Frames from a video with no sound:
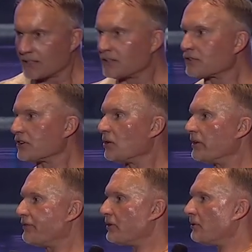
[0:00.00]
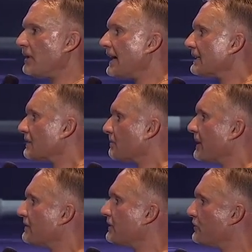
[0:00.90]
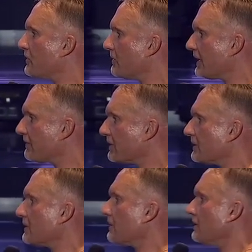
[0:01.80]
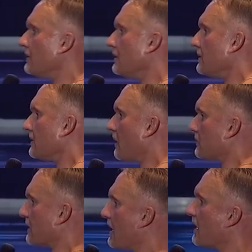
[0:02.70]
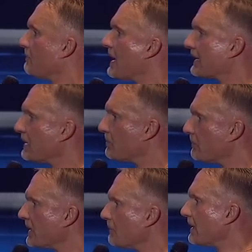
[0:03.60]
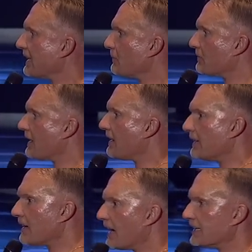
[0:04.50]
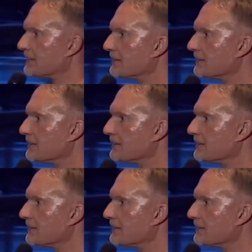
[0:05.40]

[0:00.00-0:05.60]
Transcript: So if you don't like this message, you're going to have to talk to God about keeping me up late on Saturday night.